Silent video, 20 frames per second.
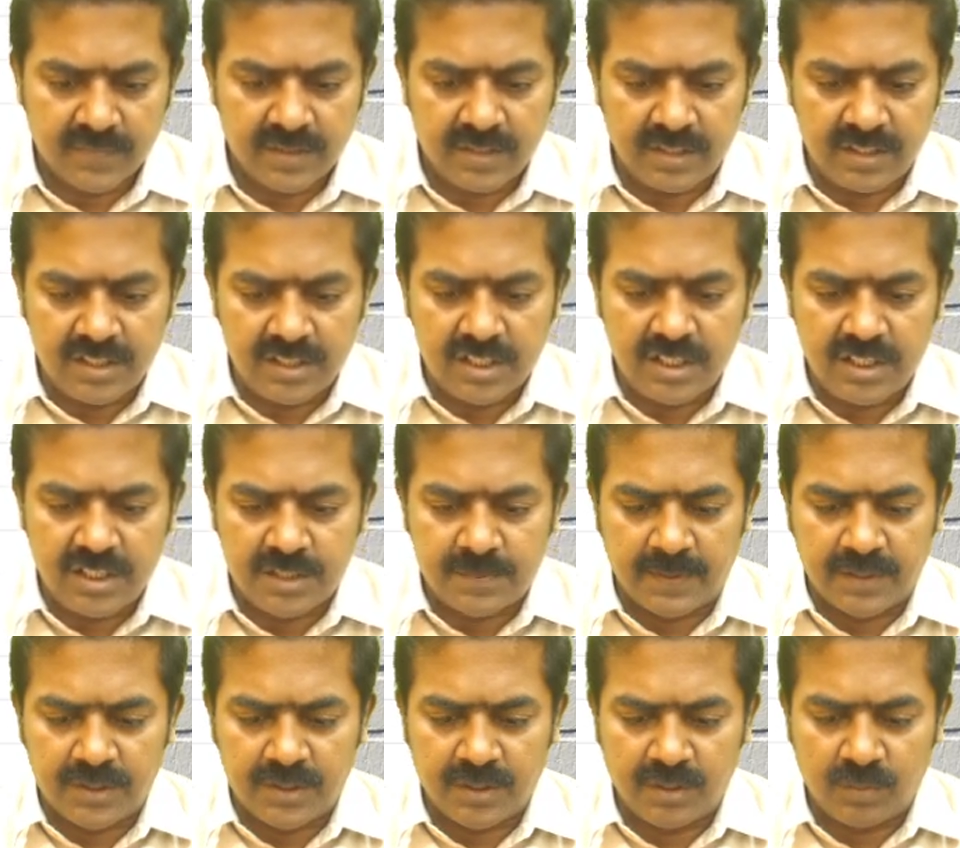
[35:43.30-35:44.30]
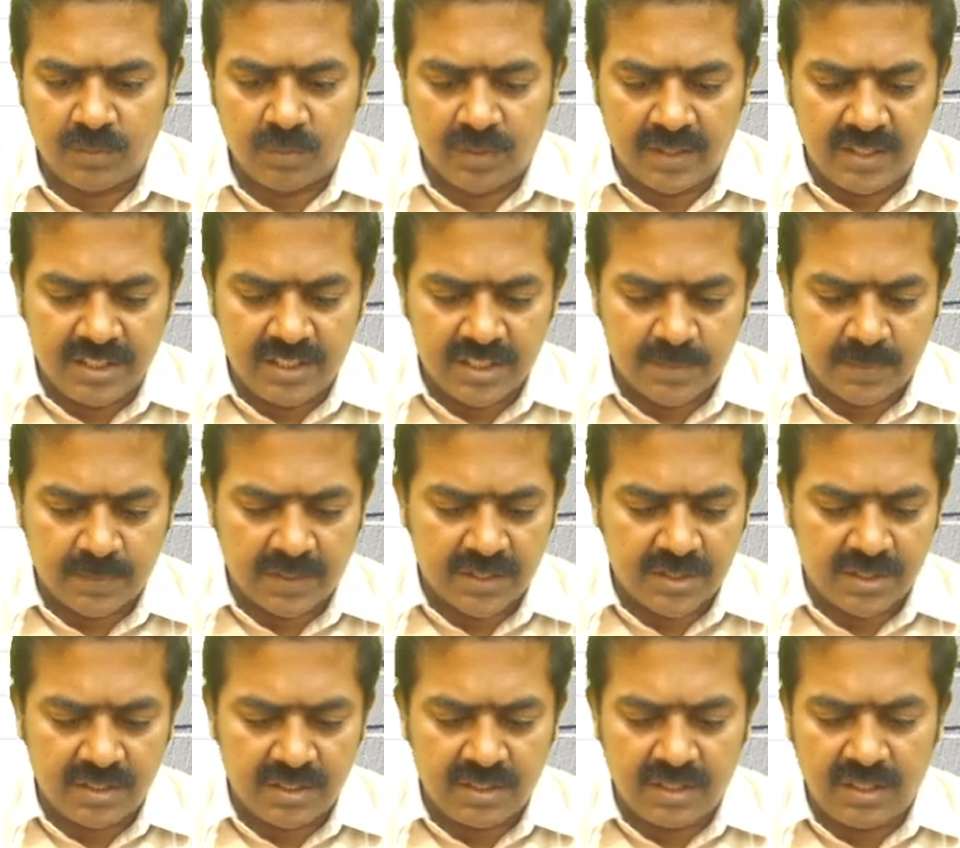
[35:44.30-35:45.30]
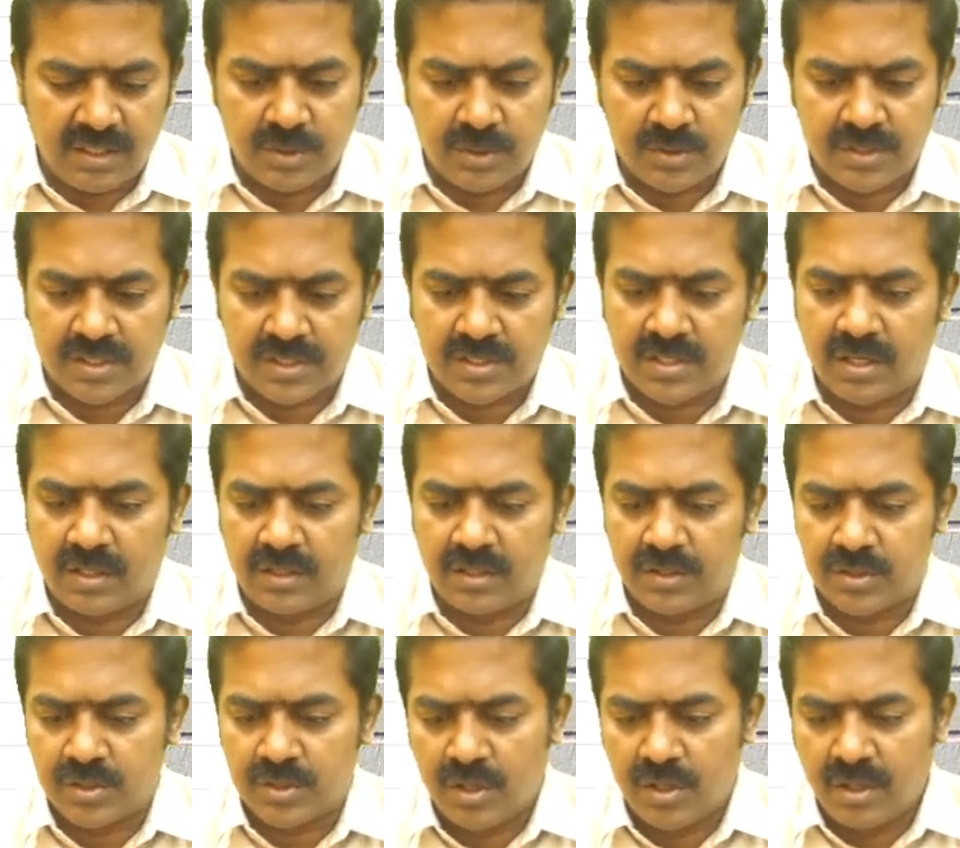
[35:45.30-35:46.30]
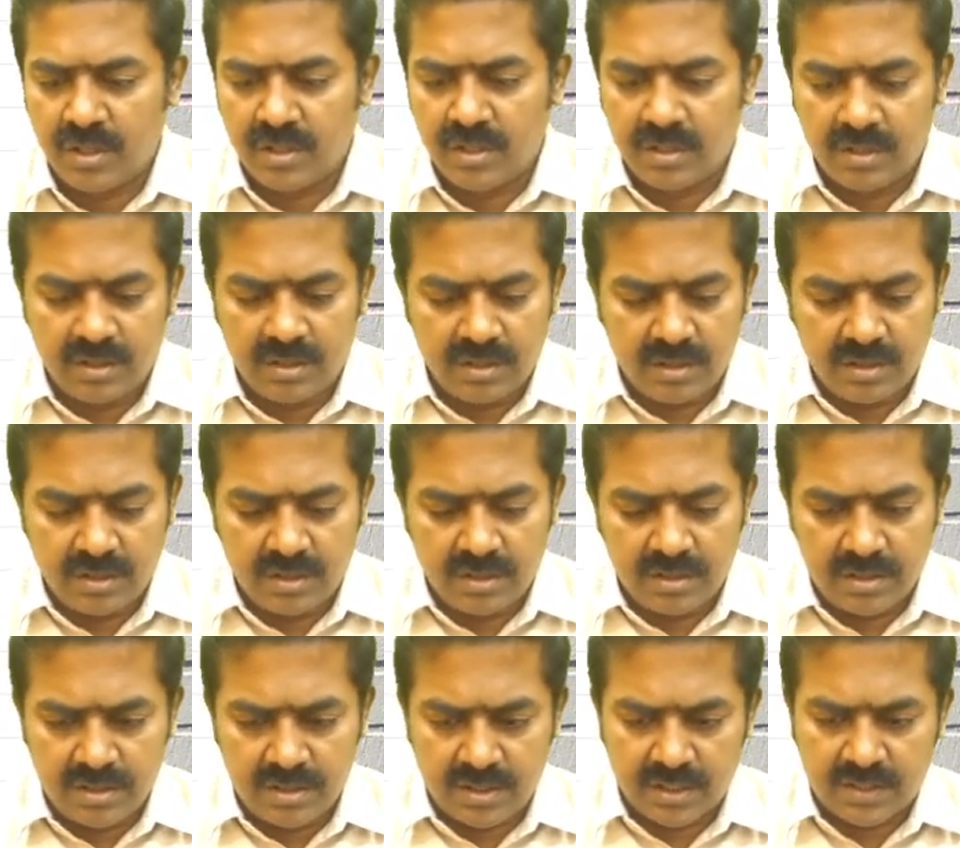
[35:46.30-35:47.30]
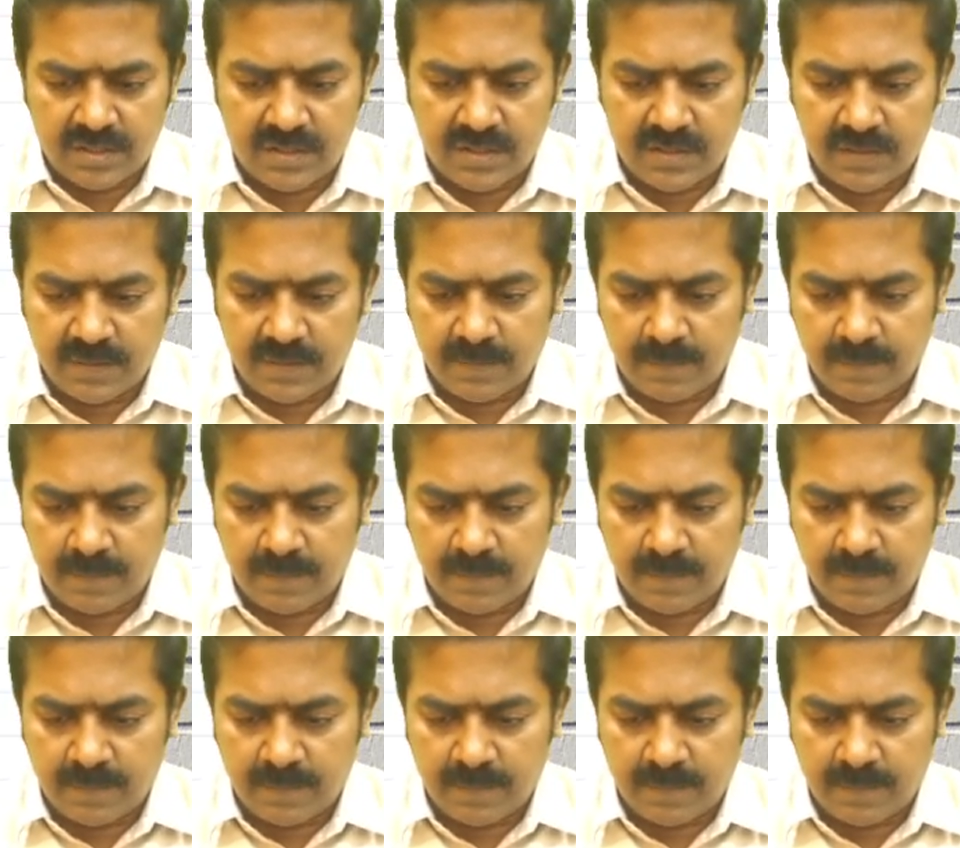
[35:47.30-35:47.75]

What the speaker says: In the inspection, one inspection into $6. 6.